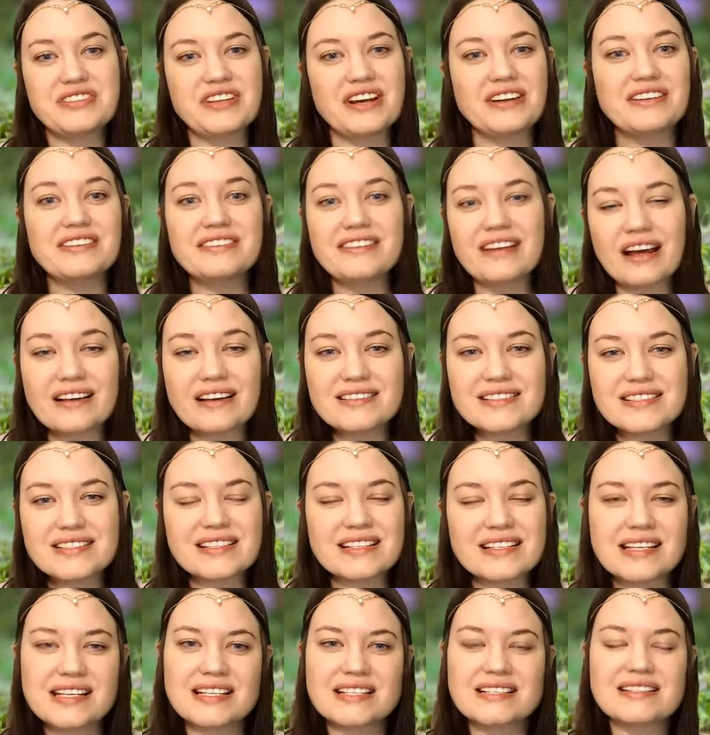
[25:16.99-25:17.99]
done
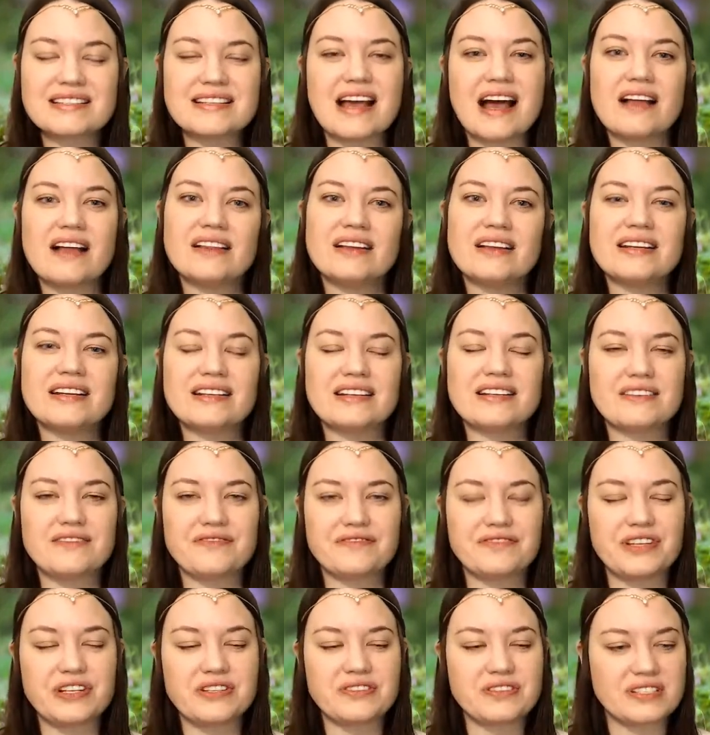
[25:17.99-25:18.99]
nicely in a salad and
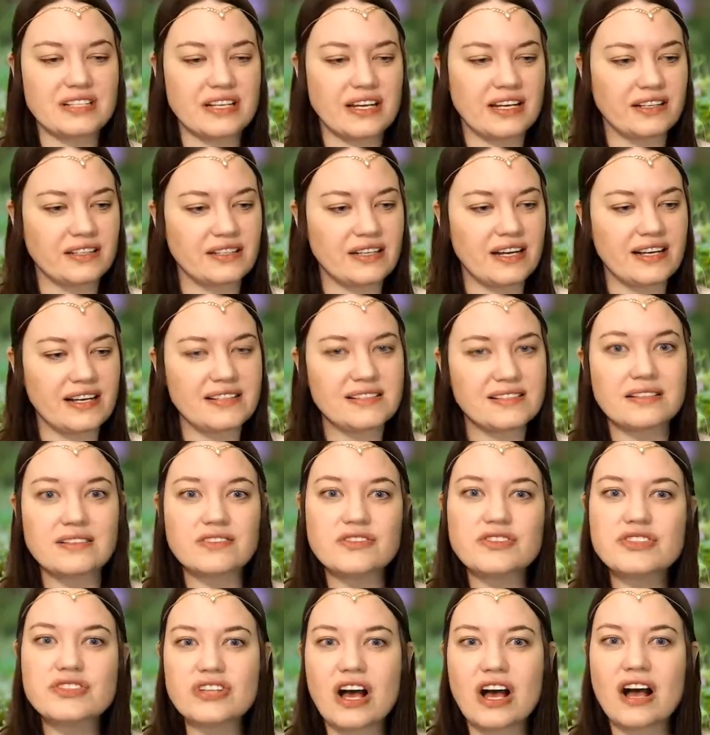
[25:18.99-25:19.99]
if there's like a nice
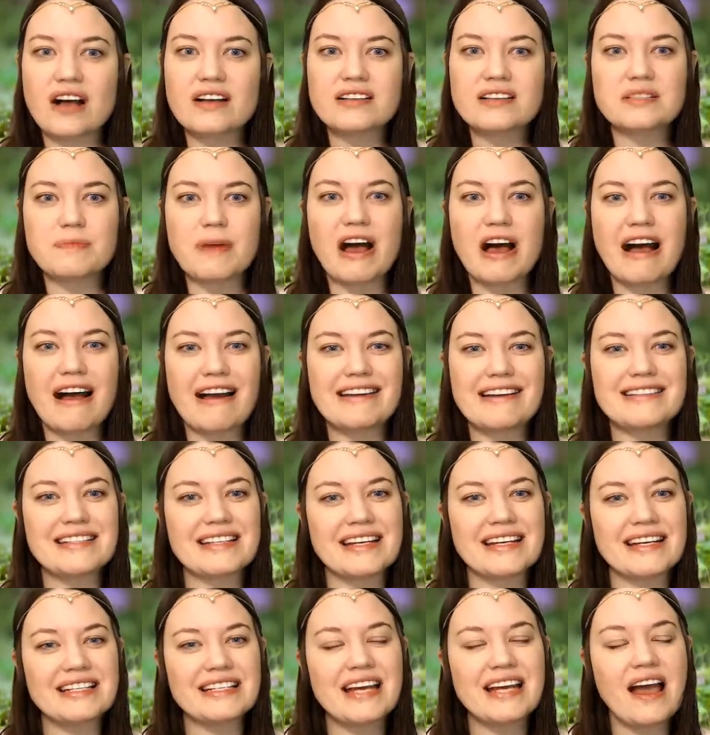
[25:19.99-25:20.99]
little sauce behind
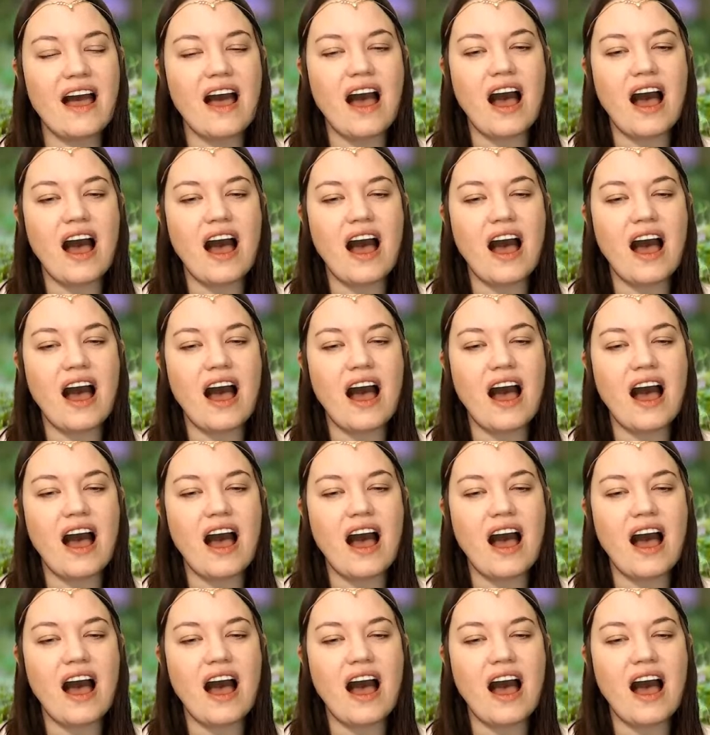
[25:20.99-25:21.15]
it.